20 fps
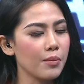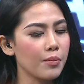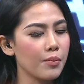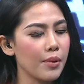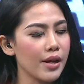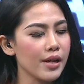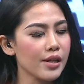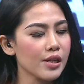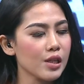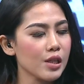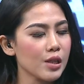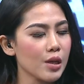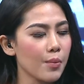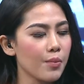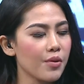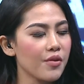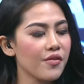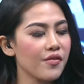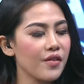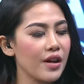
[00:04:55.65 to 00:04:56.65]
best
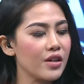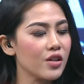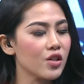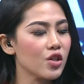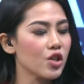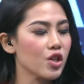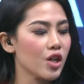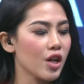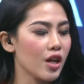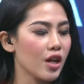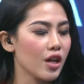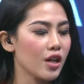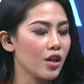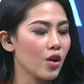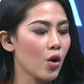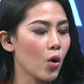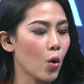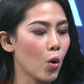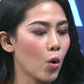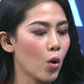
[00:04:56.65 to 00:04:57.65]
prevention
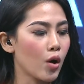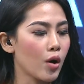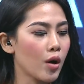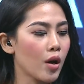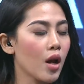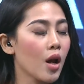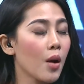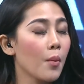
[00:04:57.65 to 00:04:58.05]
or